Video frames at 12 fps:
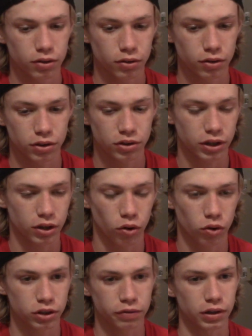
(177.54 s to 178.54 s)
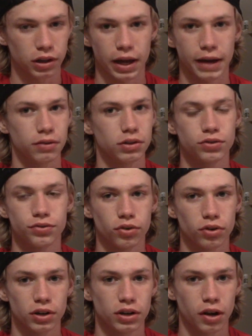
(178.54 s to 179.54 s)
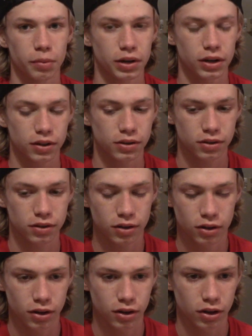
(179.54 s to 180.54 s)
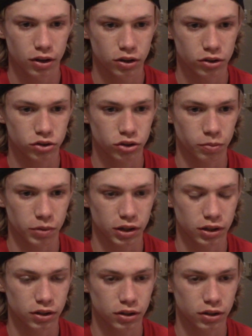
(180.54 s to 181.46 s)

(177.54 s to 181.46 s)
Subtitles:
there's like a whole different language for it. I mean, there's so many